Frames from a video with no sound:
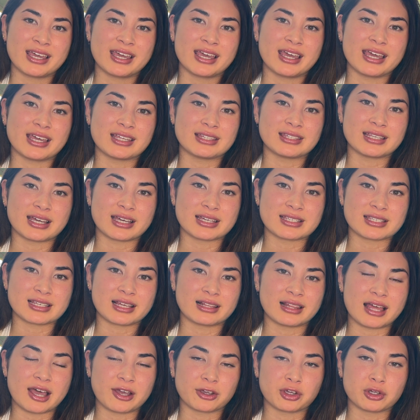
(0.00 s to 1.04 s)
it does
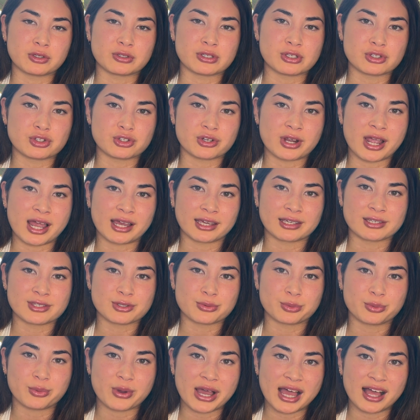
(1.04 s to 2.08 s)
allow you to track as
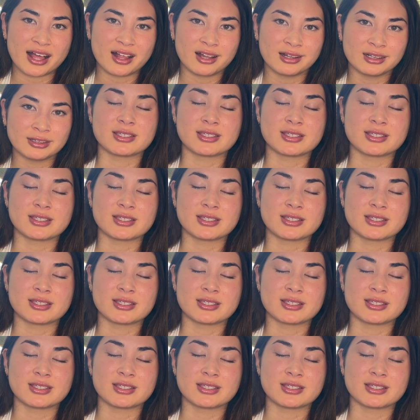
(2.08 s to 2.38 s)
well.